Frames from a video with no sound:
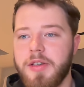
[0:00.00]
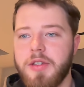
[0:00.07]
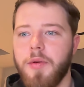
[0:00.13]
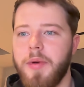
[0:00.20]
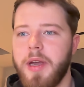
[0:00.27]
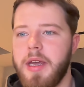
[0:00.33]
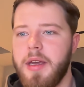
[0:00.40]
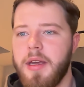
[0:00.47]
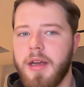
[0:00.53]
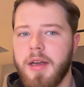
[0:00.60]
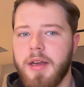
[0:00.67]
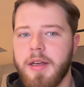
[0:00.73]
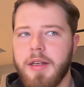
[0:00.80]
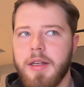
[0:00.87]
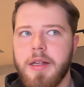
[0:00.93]
So we
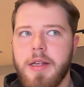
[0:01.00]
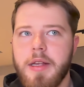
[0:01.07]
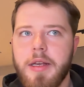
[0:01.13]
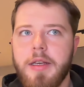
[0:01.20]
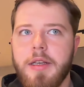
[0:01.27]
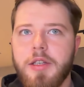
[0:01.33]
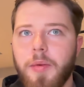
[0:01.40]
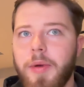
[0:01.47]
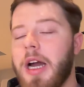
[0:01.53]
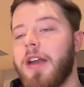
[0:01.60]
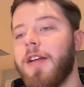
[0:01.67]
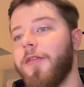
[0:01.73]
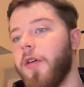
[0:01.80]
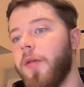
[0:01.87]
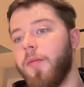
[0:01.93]
kind
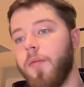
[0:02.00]
of,